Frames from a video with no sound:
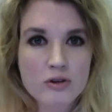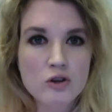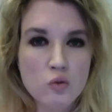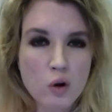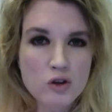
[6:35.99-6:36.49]

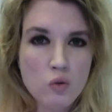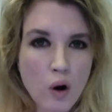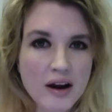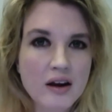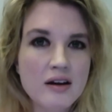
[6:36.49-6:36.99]
you when you
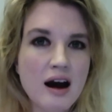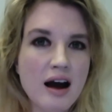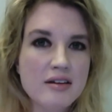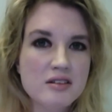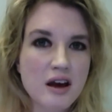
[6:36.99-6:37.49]

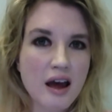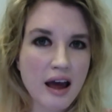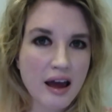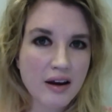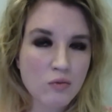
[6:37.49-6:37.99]
recognize
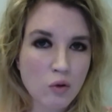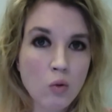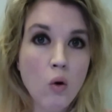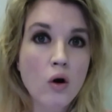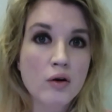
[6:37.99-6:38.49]
and
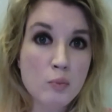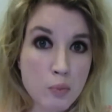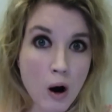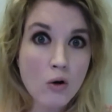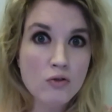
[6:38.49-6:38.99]
reward
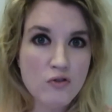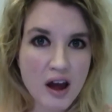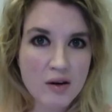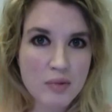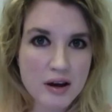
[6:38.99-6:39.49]
both
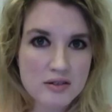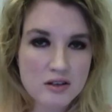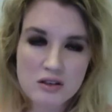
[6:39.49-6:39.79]
fan bases.